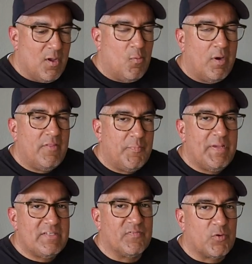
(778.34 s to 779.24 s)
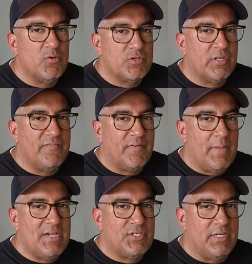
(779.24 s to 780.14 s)
One other piece of crucial
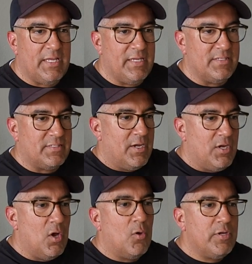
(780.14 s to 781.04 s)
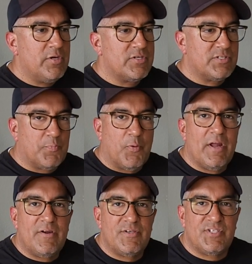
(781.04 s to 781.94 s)
information is know your
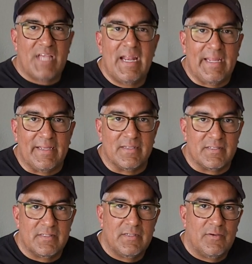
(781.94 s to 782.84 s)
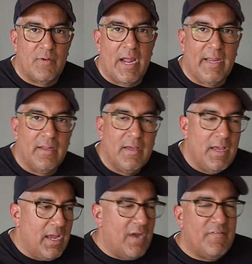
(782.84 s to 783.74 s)
spreader settings, right?
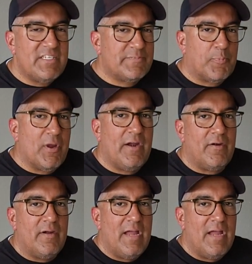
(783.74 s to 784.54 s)
Every spreader